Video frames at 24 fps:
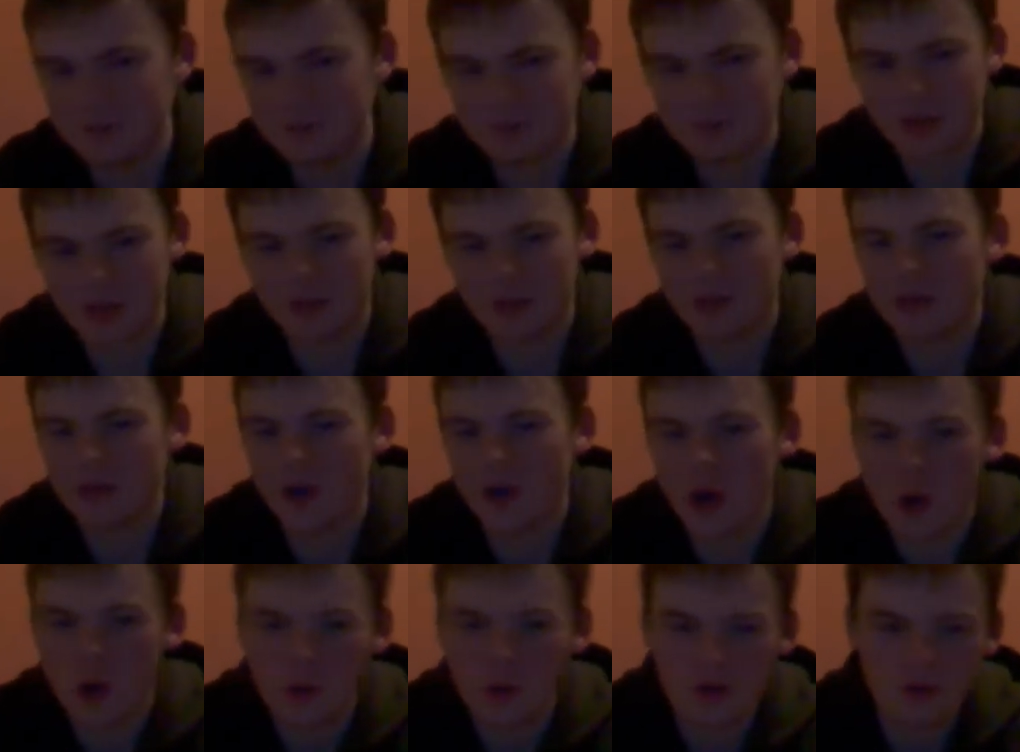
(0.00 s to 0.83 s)

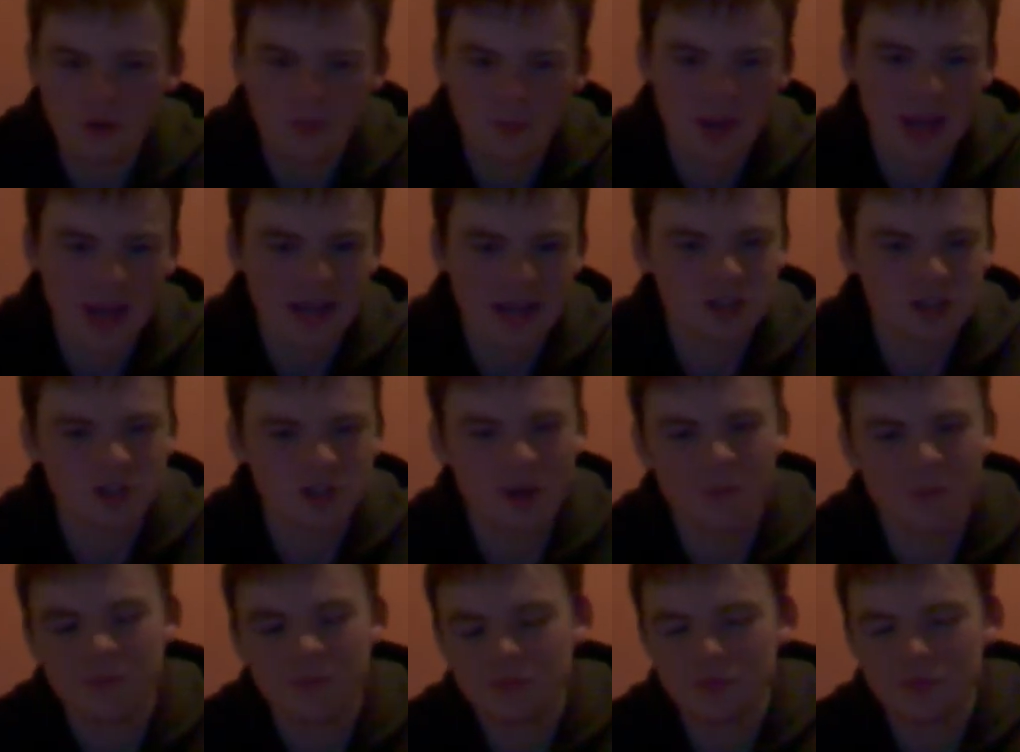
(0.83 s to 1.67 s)
consoled by
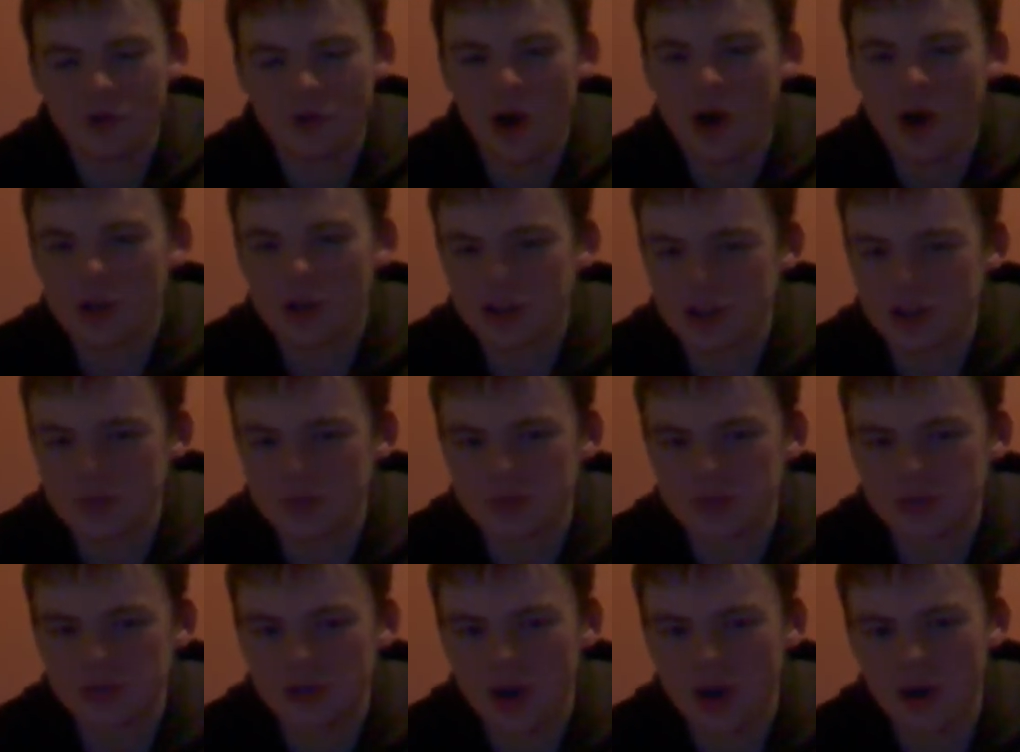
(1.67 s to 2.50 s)
some Raw
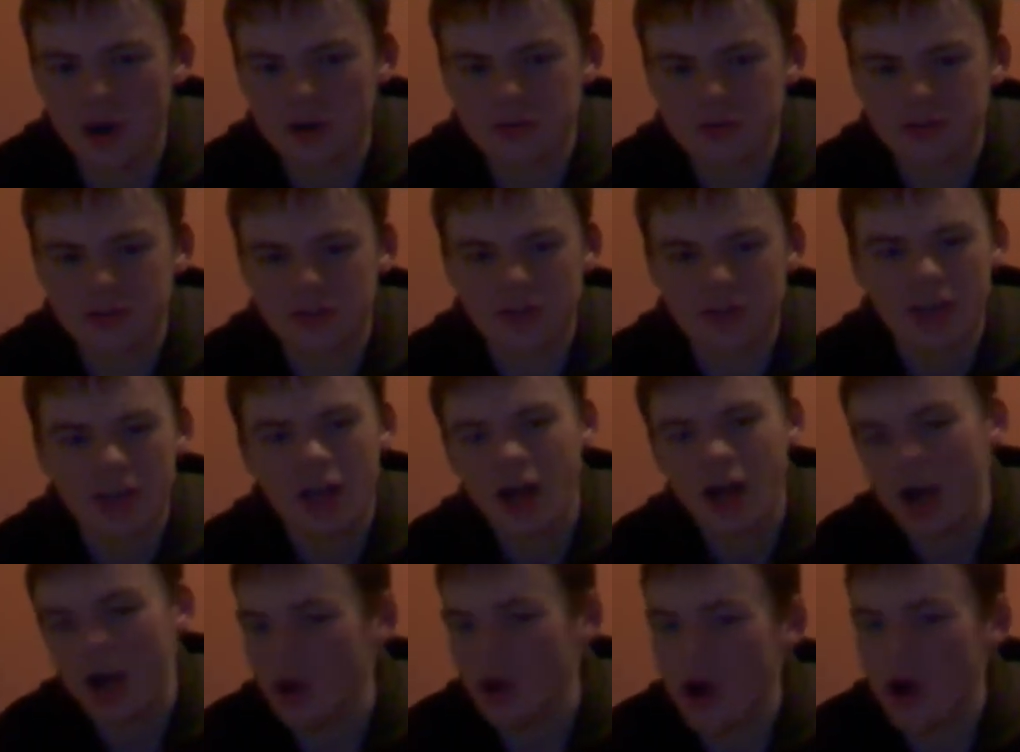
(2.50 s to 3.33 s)
superstars
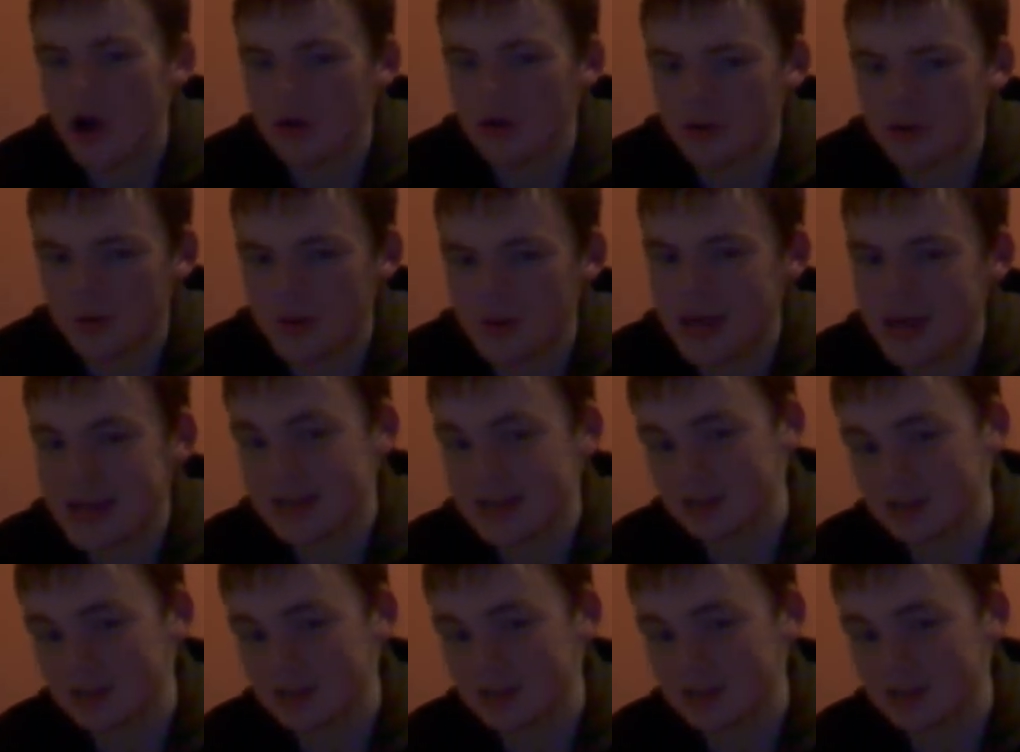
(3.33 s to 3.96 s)
along the way.